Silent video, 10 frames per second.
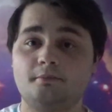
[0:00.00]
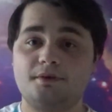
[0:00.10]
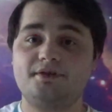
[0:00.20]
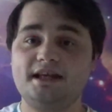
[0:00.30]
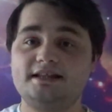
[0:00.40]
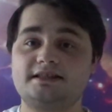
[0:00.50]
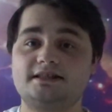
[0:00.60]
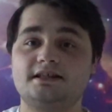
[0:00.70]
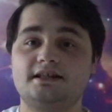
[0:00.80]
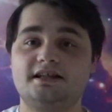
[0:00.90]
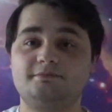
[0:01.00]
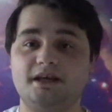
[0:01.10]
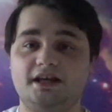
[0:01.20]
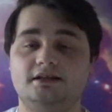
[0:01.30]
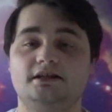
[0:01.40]
But this has
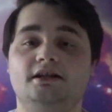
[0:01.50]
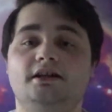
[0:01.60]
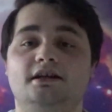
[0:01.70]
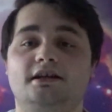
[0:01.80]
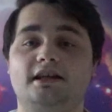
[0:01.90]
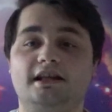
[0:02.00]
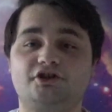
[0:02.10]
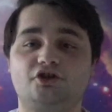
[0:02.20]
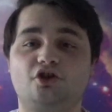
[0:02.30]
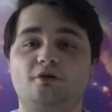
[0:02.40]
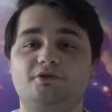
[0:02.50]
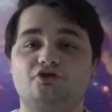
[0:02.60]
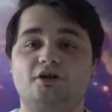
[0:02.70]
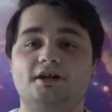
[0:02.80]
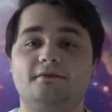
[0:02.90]
been Collection Commentary.